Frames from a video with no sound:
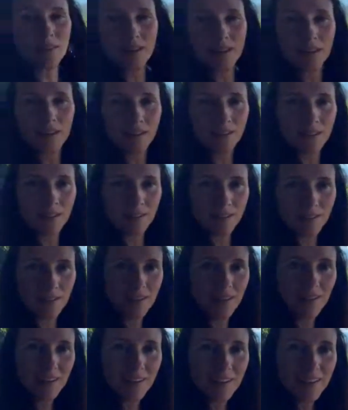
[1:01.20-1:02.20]
that is
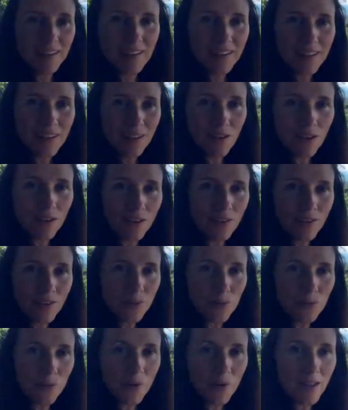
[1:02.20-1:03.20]
called
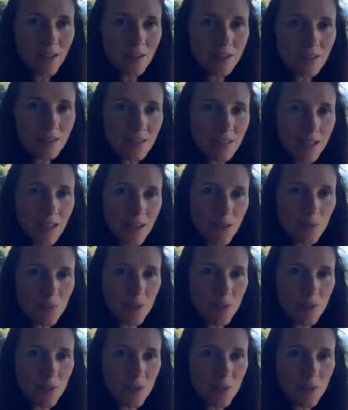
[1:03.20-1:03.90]
the Whale's Tail,